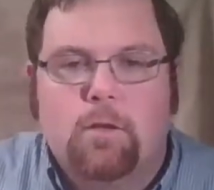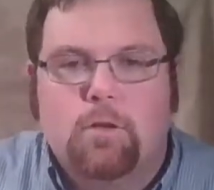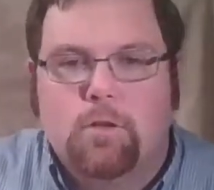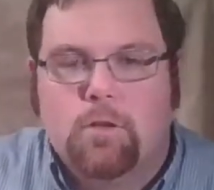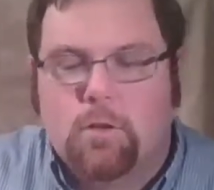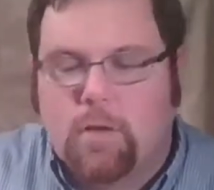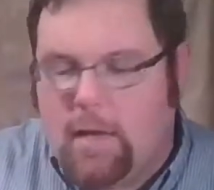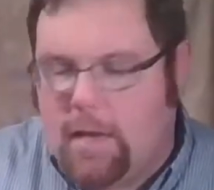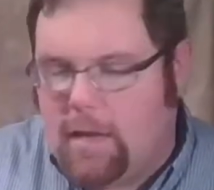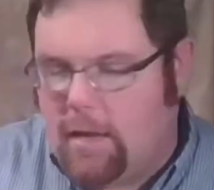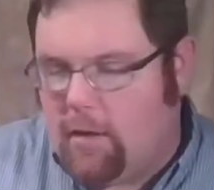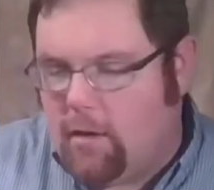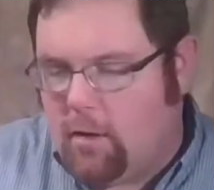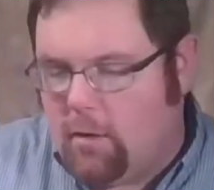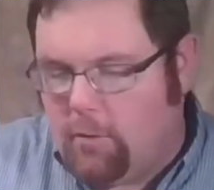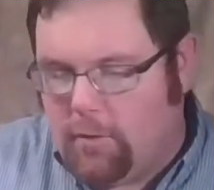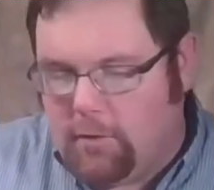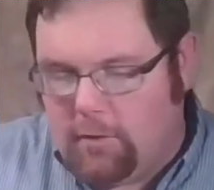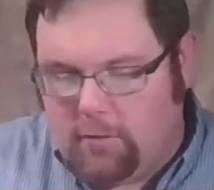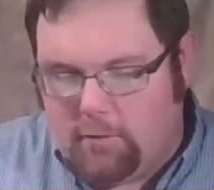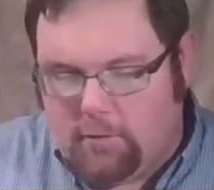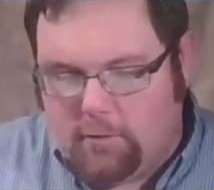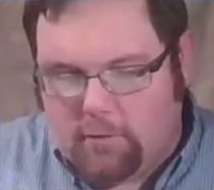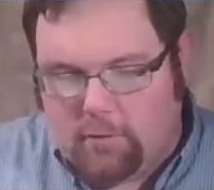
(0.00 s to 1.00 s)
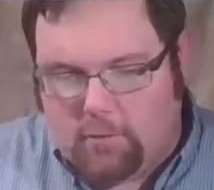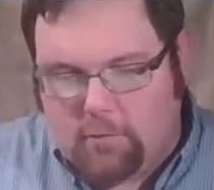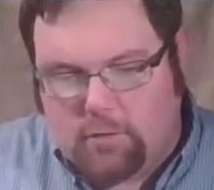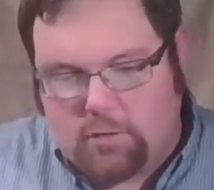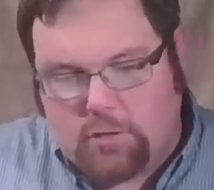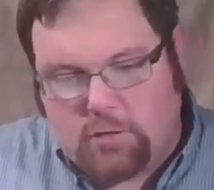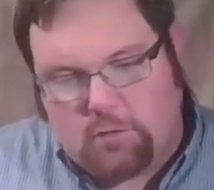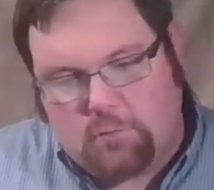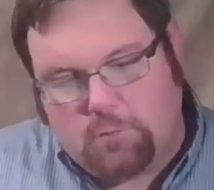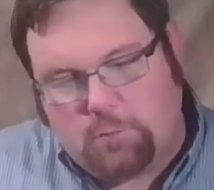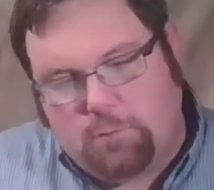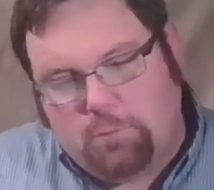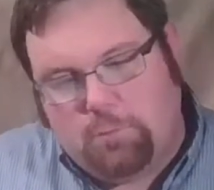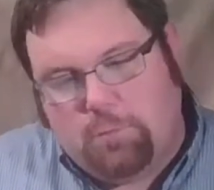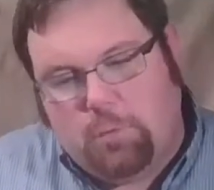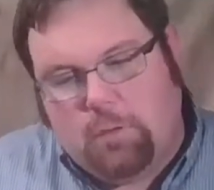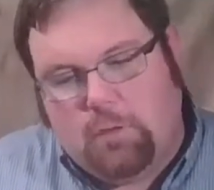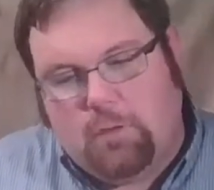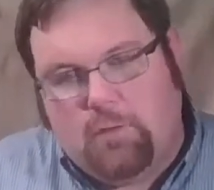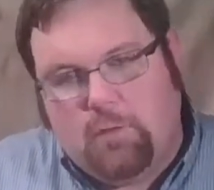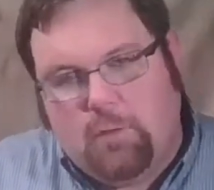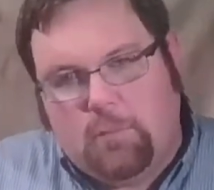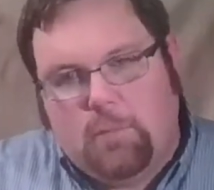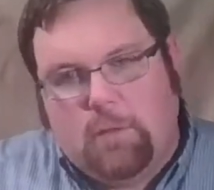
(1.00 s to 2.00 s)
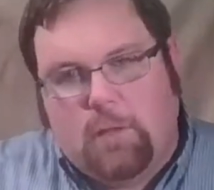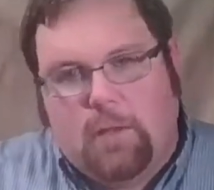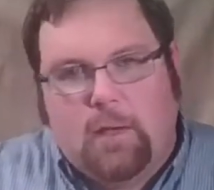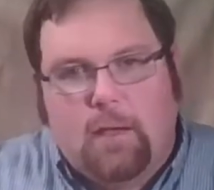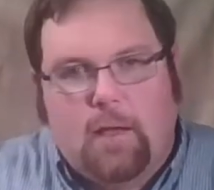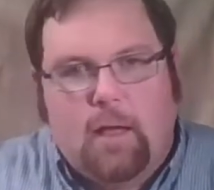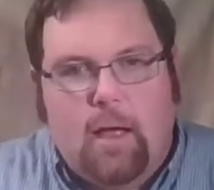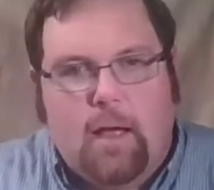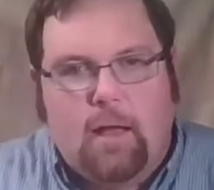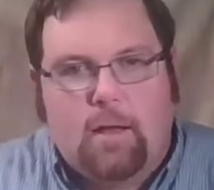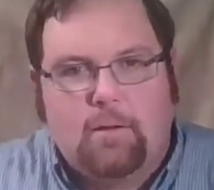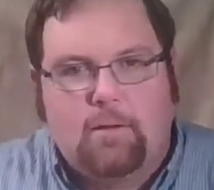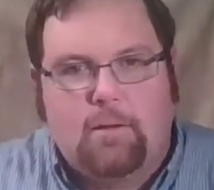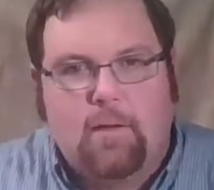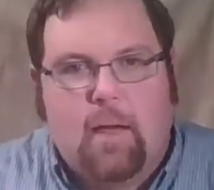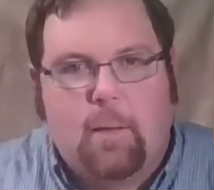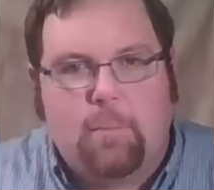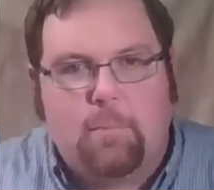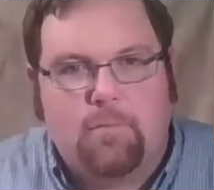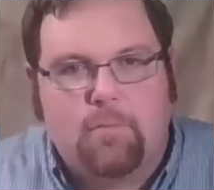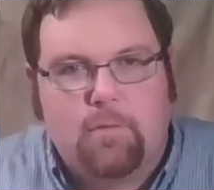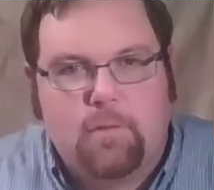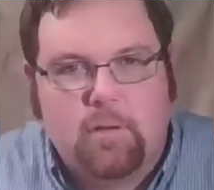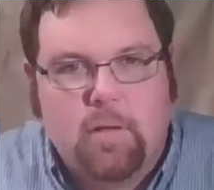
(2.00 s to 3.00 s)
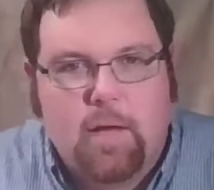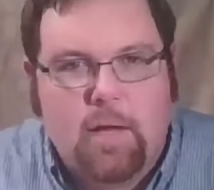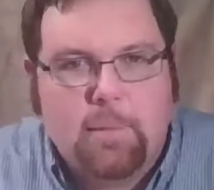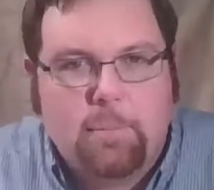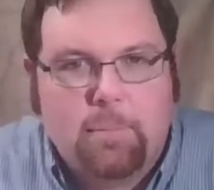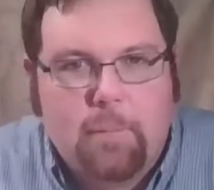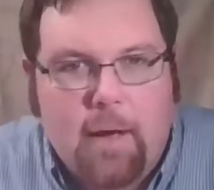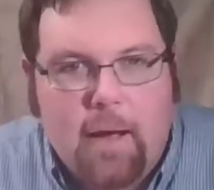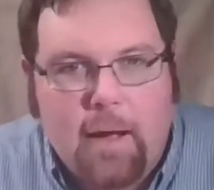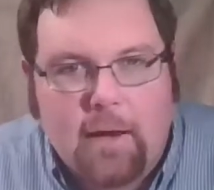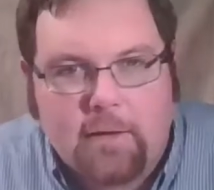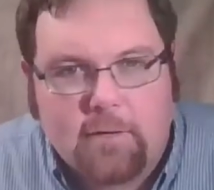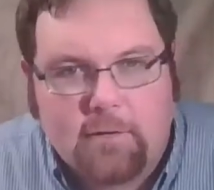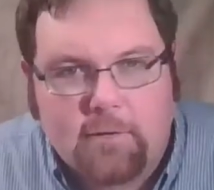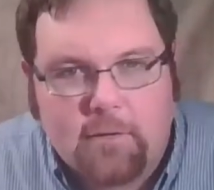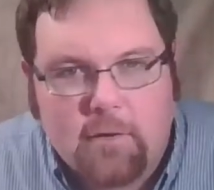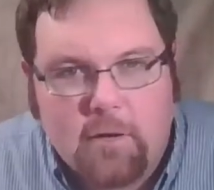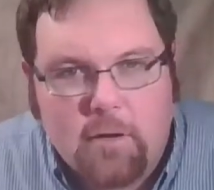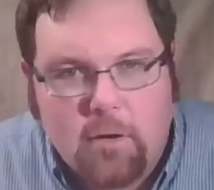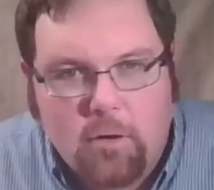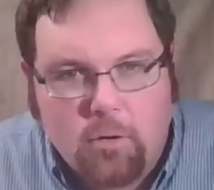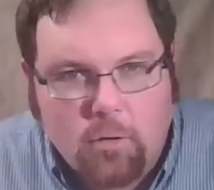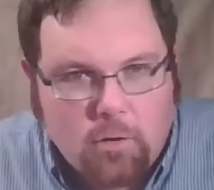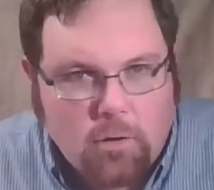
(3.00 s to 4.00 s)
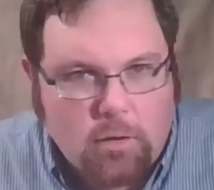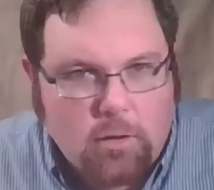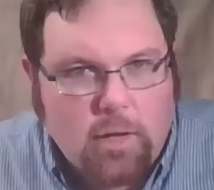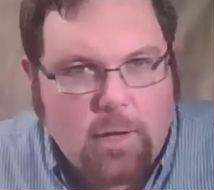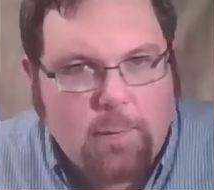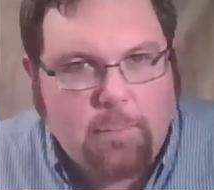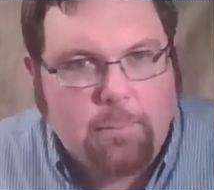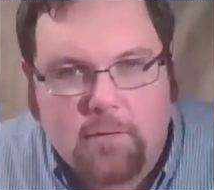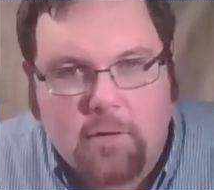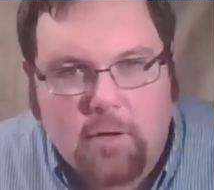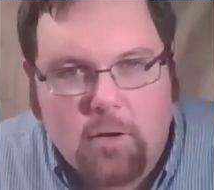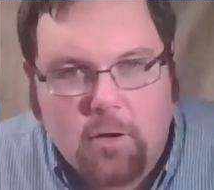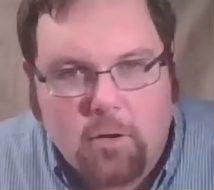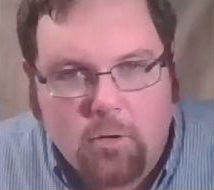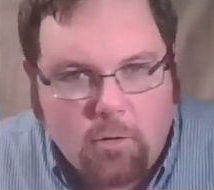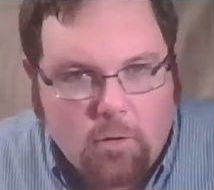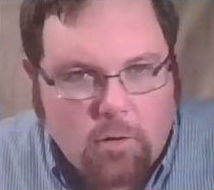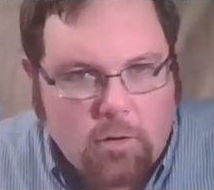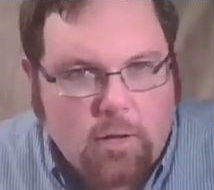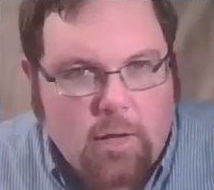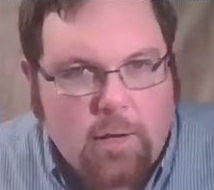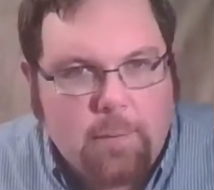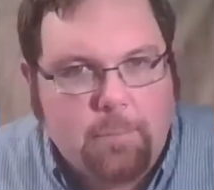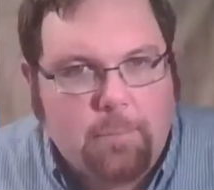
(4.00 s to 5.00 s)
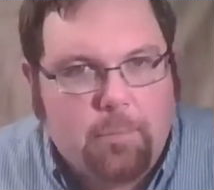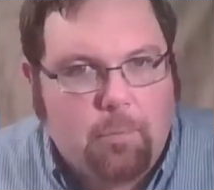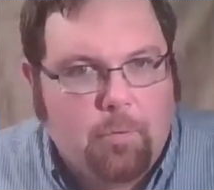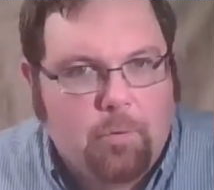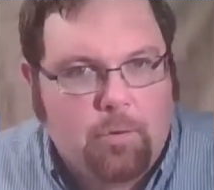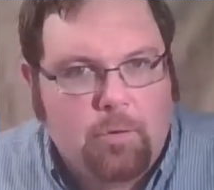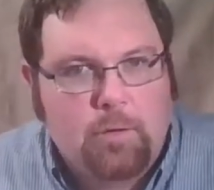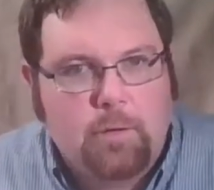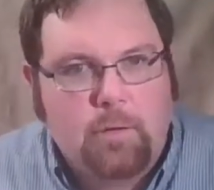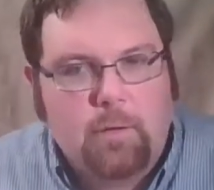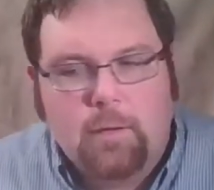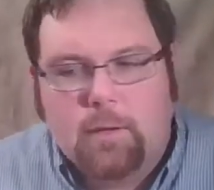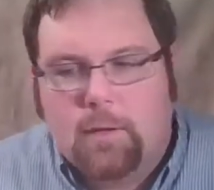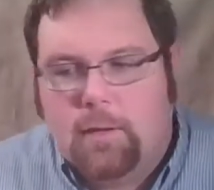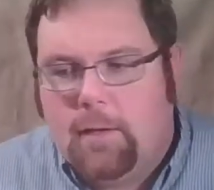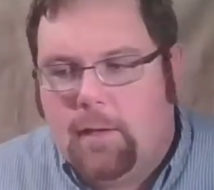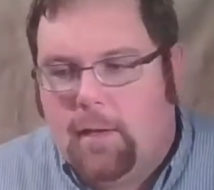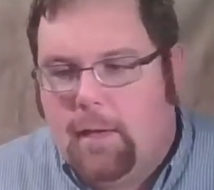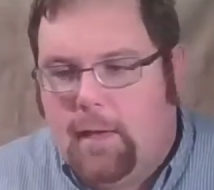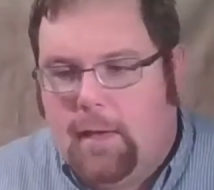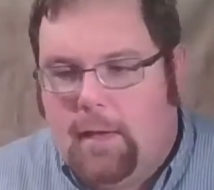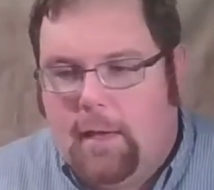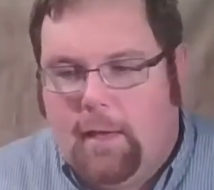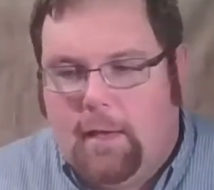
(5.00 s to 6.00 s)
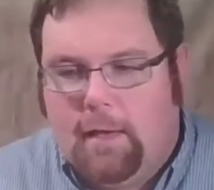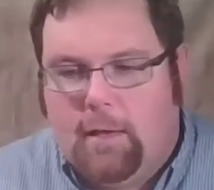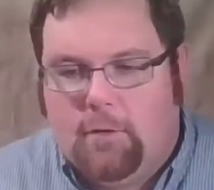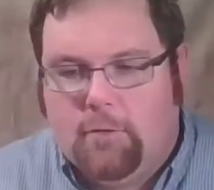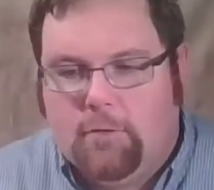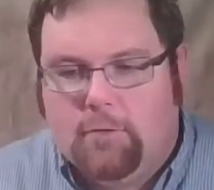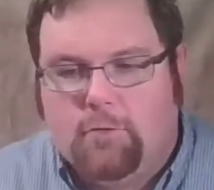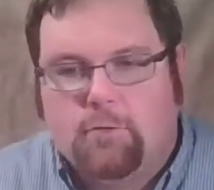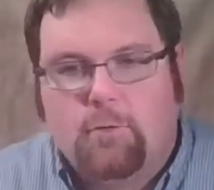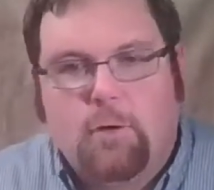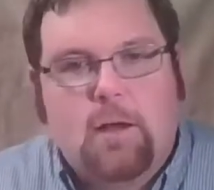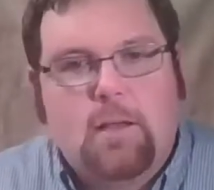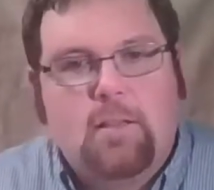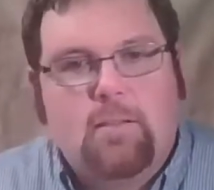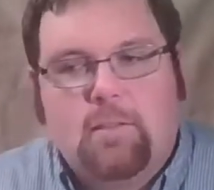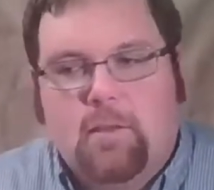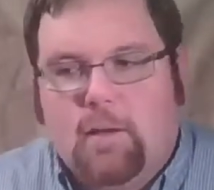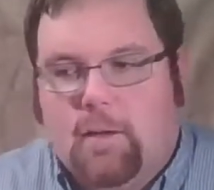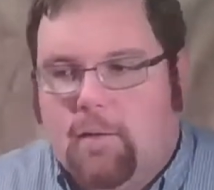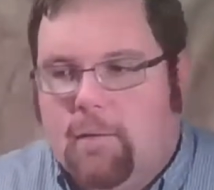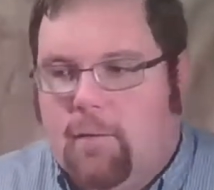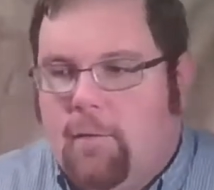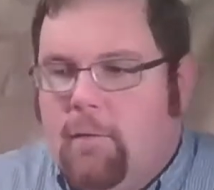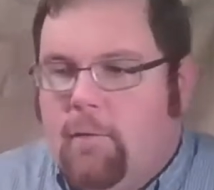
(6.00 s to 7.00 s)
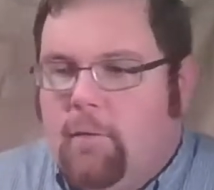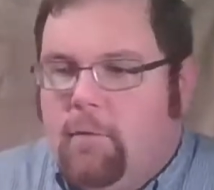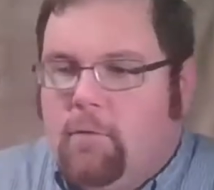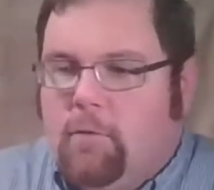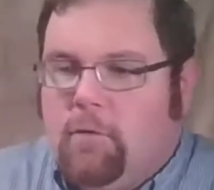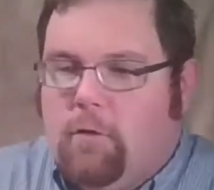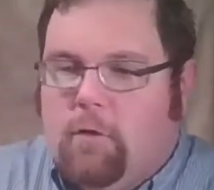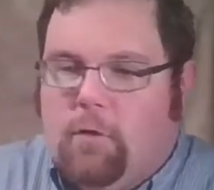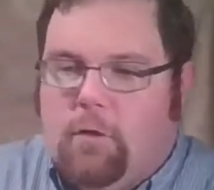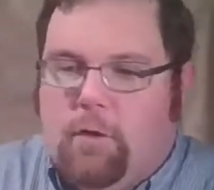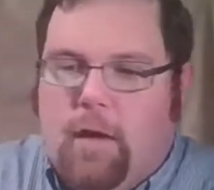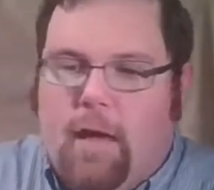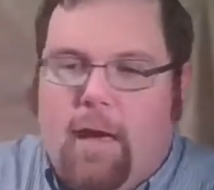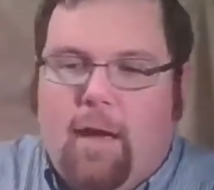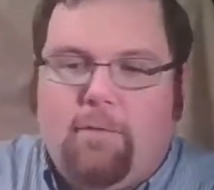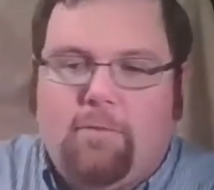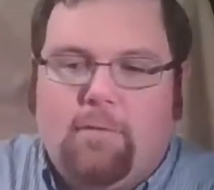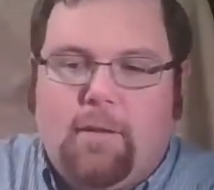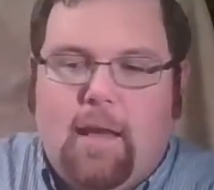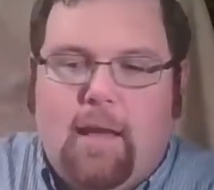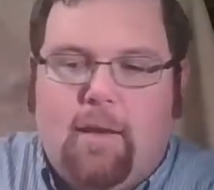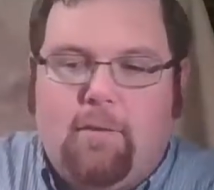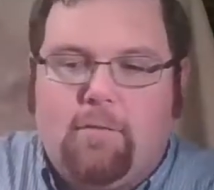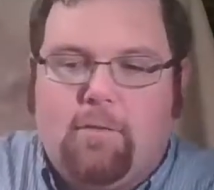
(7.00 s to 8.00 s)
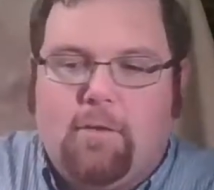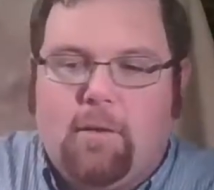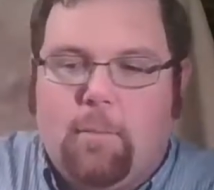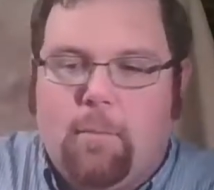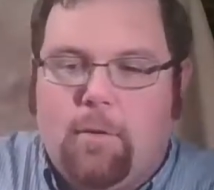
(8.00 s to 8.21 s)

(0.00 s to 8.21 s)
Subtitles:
you can't always just put something on top of a light box or a light board and trace it. So you have to have some